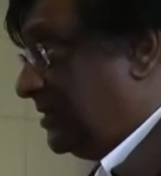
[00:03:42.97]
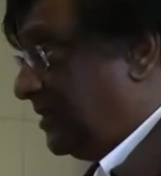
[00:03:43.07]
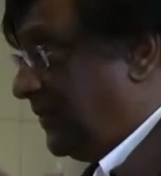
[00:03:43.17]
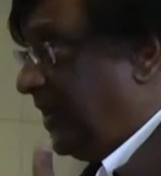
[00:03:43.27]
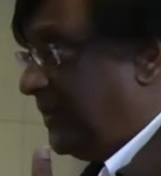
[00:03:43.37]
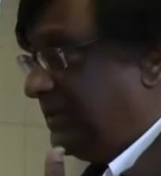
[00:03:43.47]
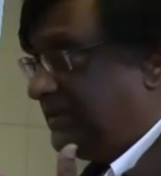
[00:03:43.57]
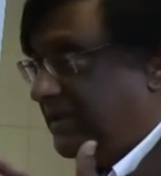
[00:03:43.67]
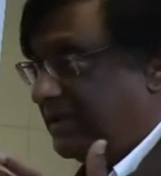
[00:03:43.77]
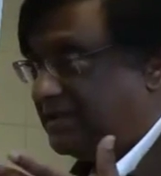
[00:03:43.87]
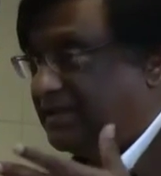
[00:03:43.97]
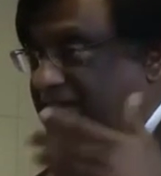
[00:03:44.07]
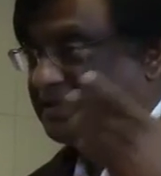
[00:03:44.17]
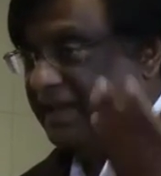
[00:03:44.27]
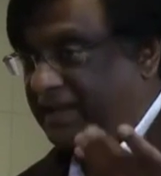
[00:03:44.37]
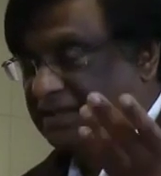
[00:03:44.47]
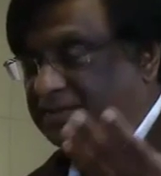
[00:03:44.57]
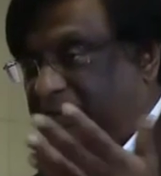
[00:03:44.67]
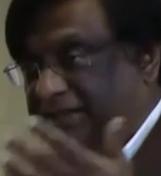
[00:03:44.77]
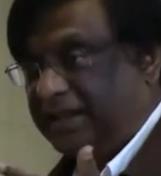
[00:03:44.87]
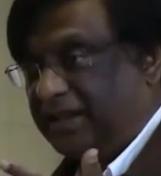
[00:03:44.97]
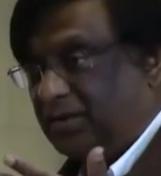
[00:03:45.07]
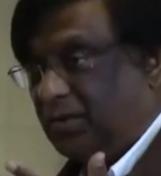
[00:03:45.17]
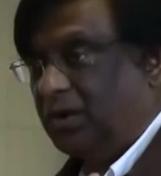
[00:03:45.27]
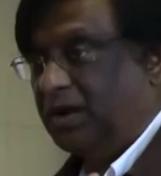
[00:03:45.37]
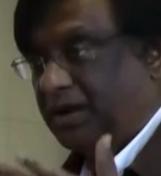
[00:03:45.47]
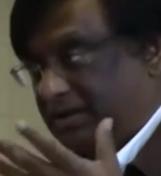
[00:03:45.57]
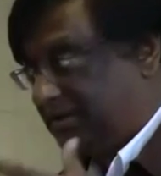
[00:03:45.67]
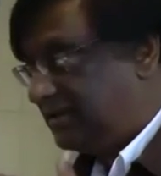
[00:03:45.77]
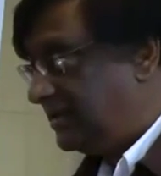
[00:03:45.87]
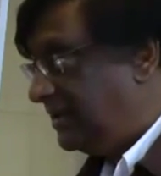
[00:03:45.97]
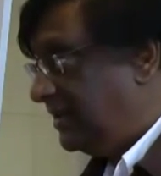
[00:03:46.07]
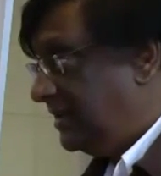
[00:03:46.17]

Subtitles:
So the frequency is cycles per second or hertz.